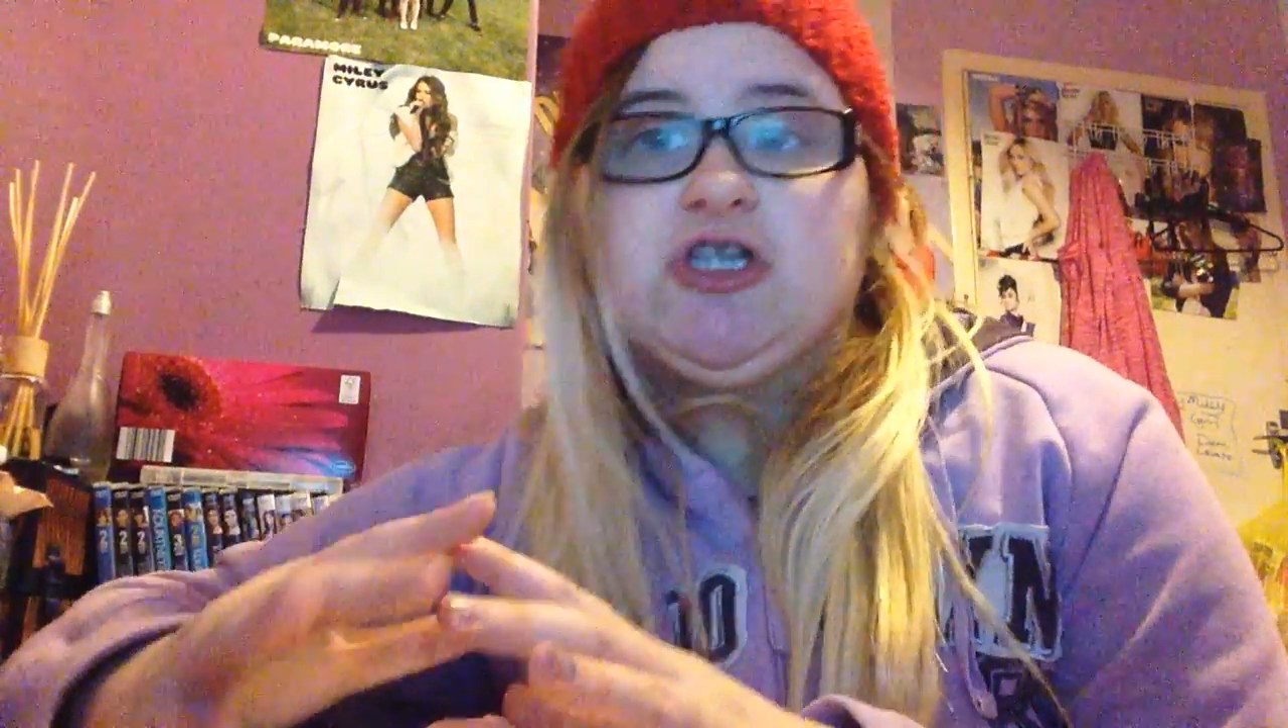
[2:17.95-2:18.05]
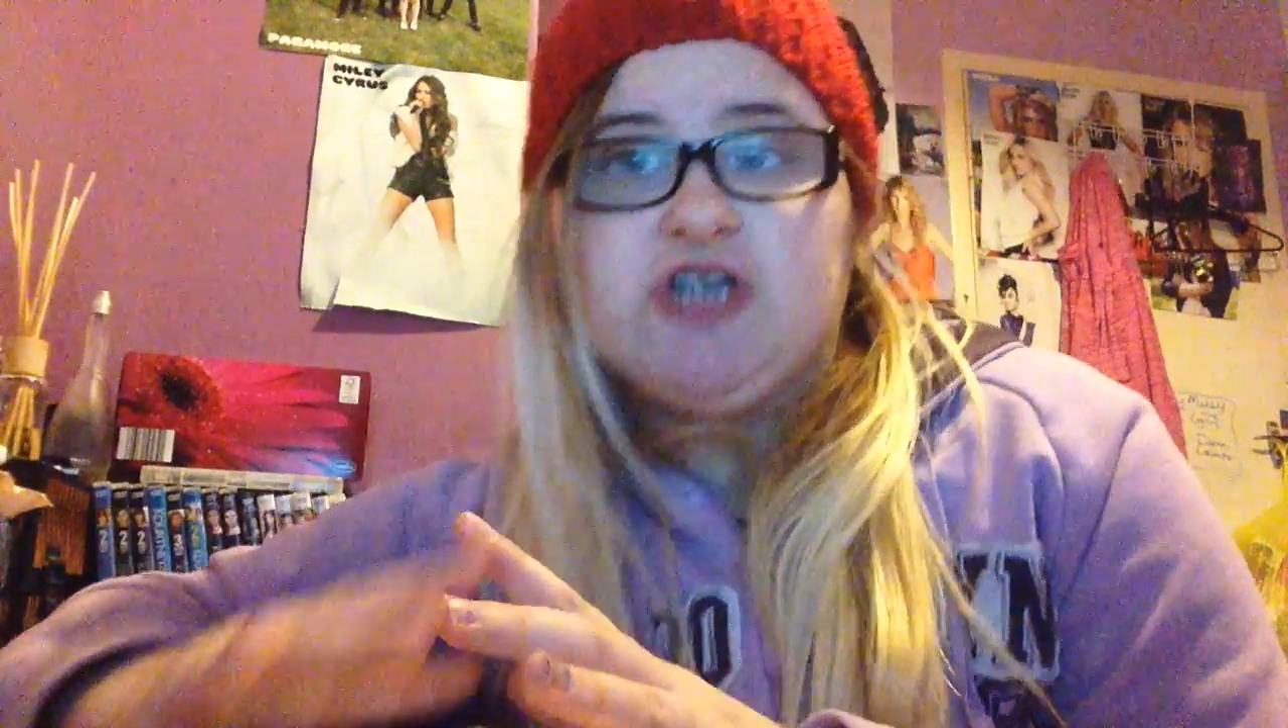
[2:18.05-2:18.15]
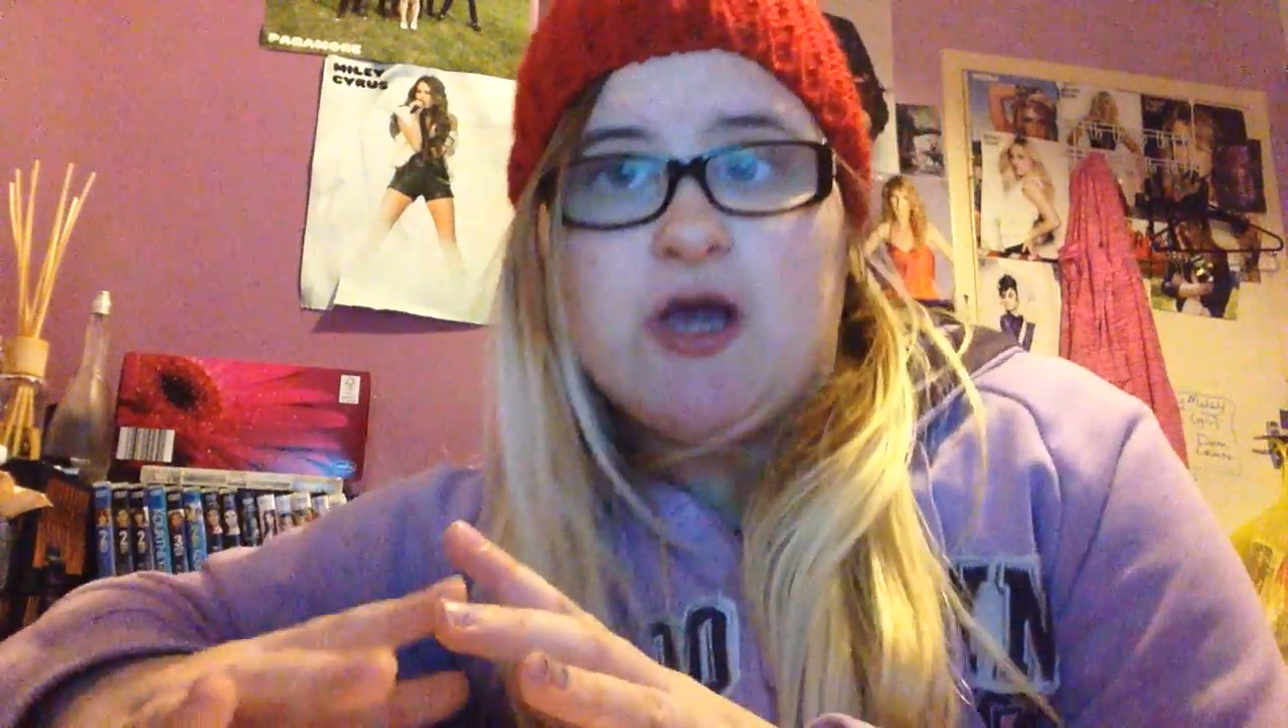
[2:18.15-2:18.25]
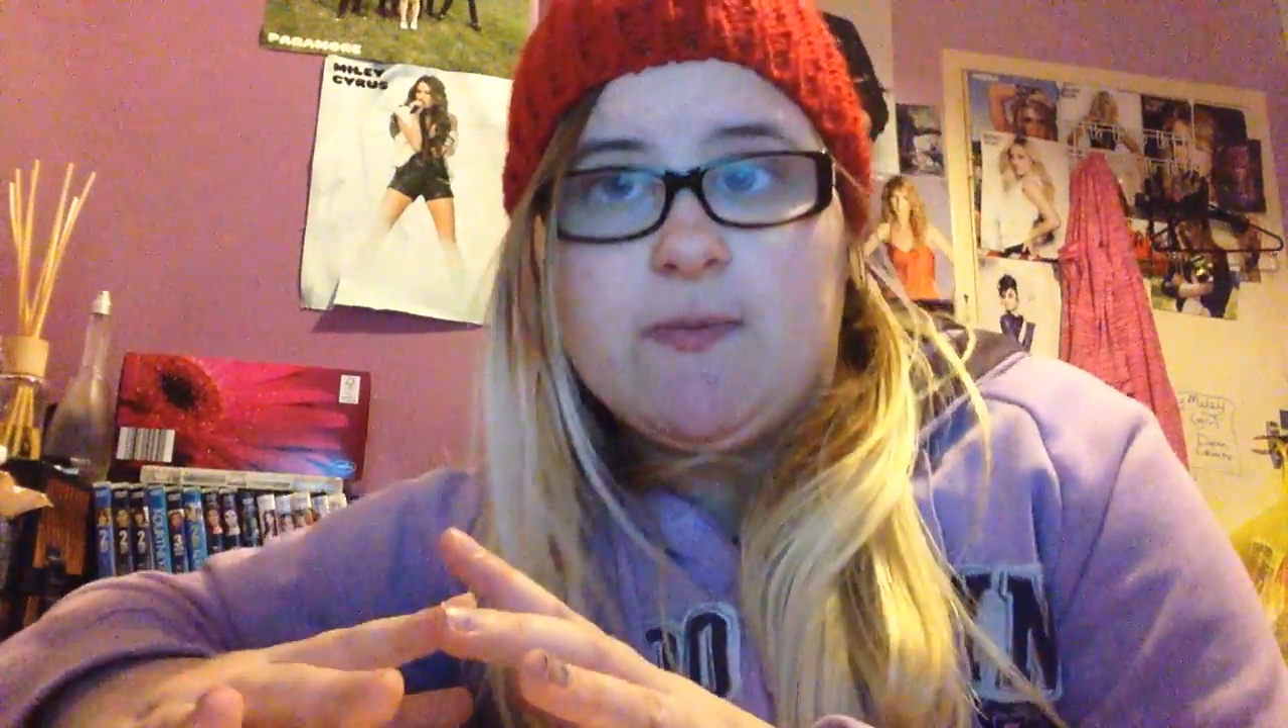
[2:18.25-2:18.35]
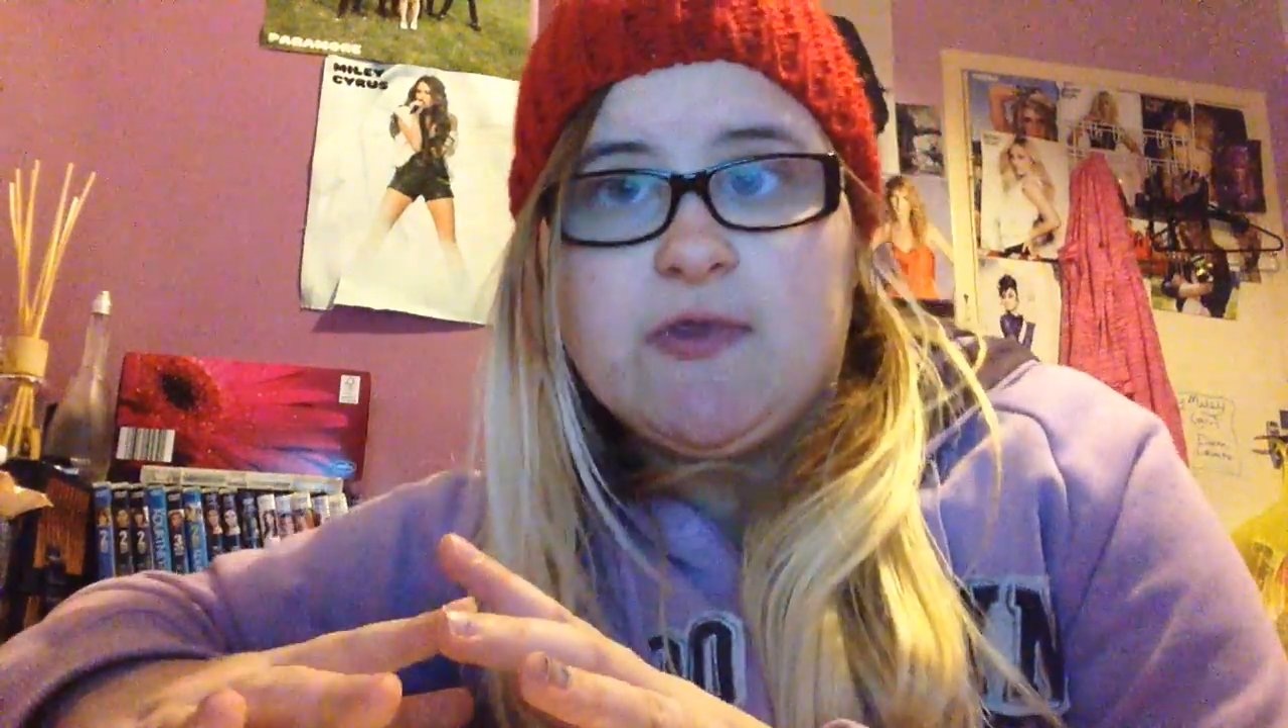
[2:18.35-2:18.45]

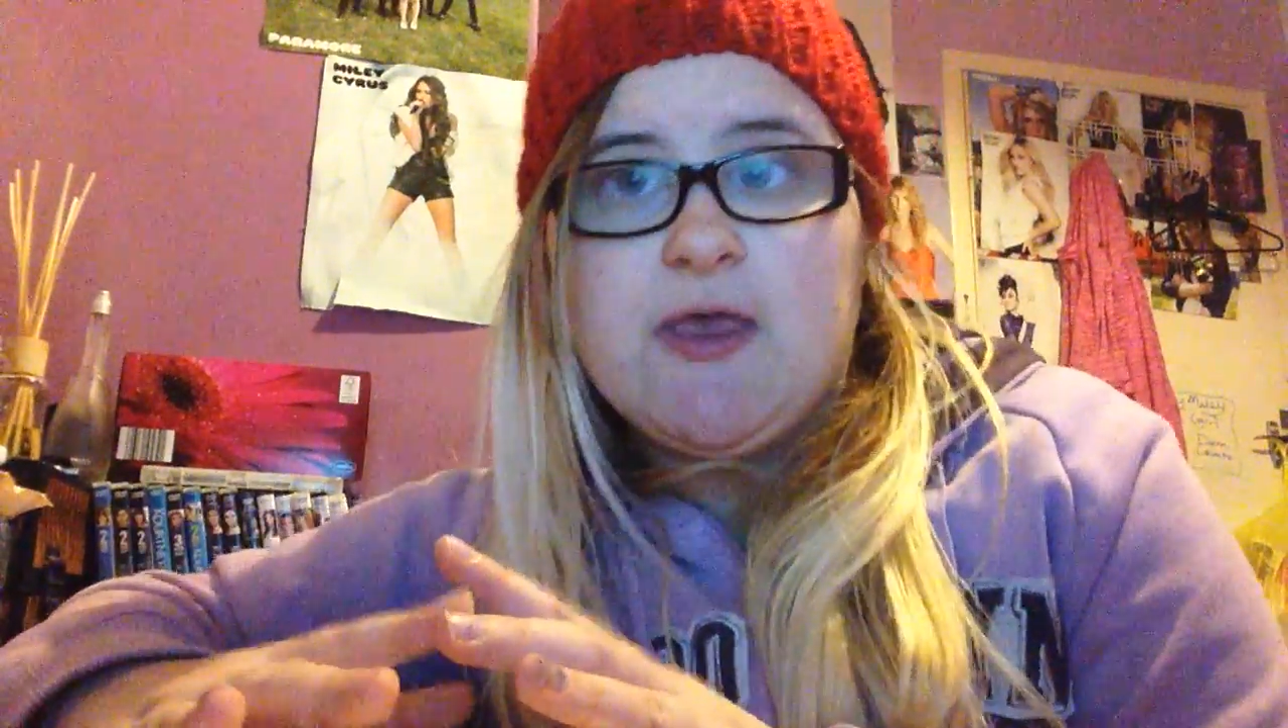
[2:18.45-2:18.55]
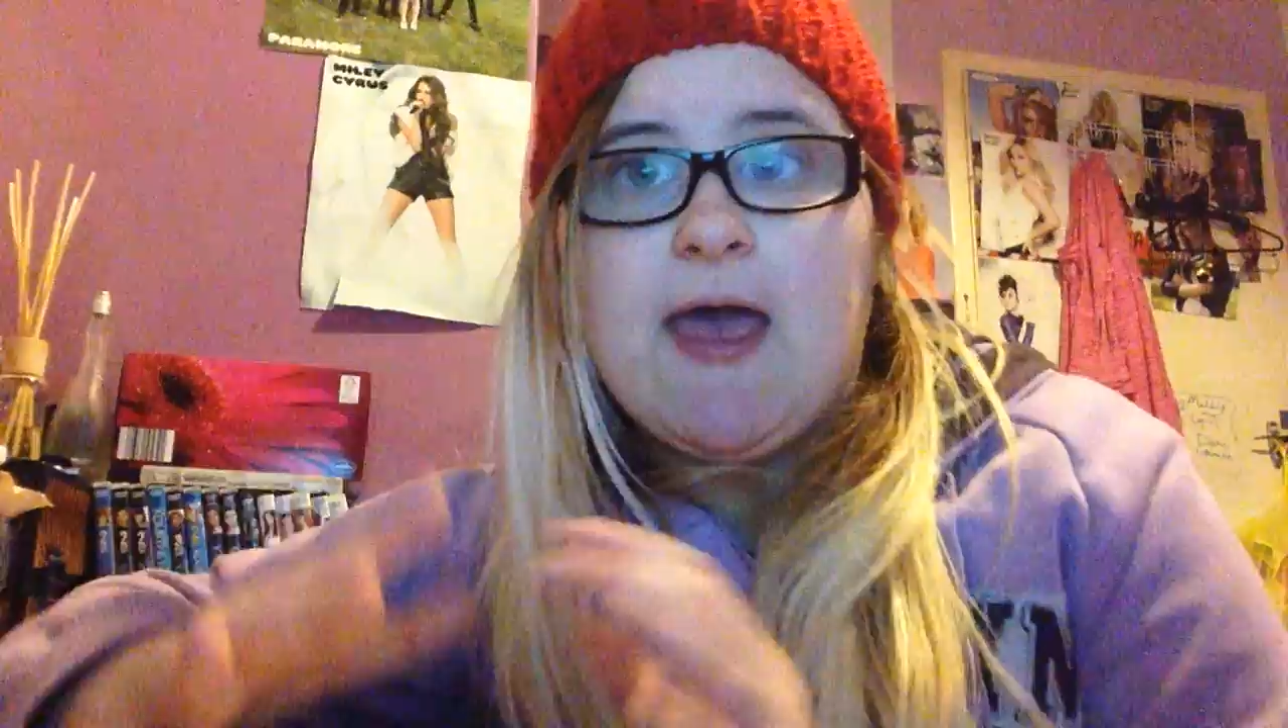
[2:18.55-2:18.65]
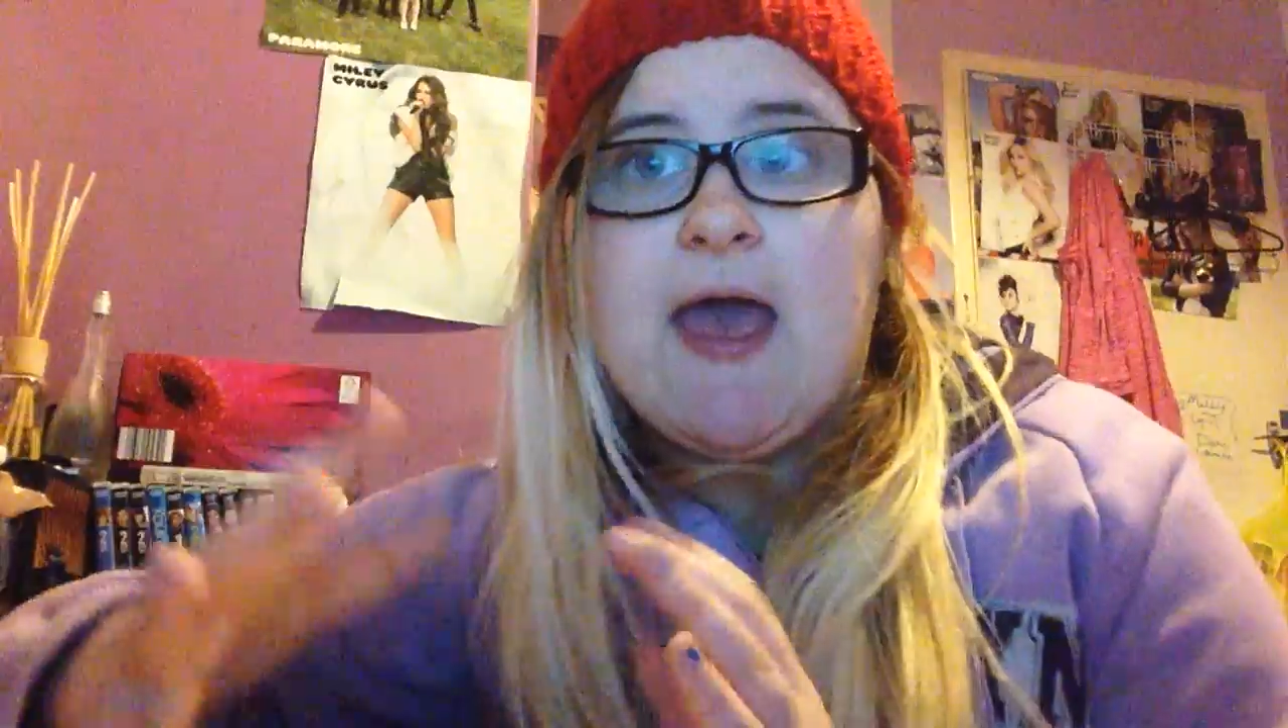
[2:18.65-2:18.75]
chapter,